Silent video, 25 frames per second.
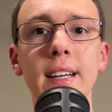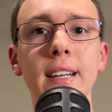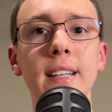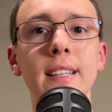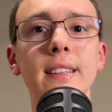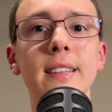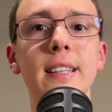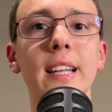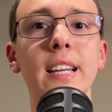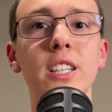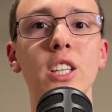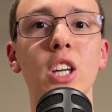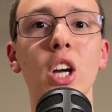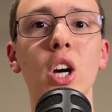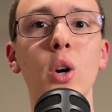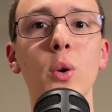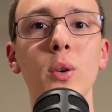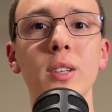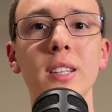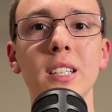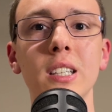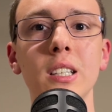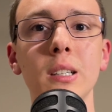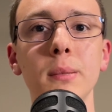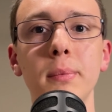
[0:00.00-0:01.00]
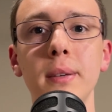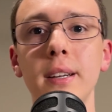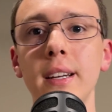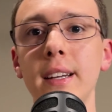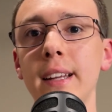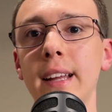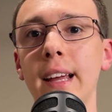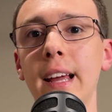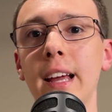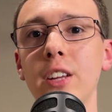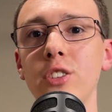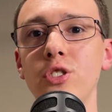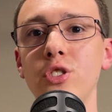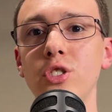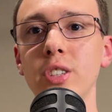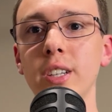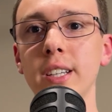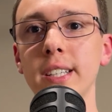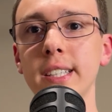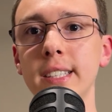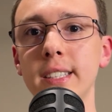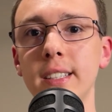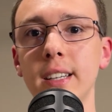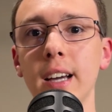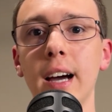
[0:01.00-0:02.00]
let go a little bit and
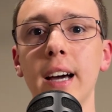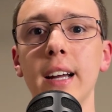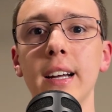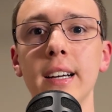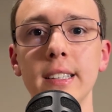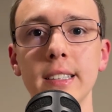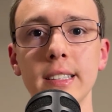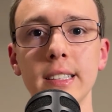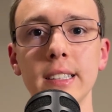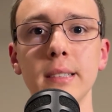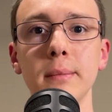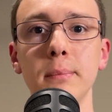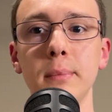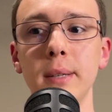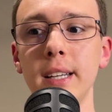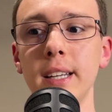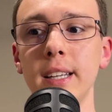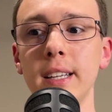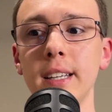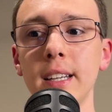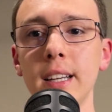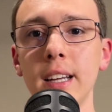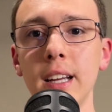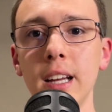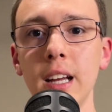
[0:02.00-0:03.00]
just got a little bit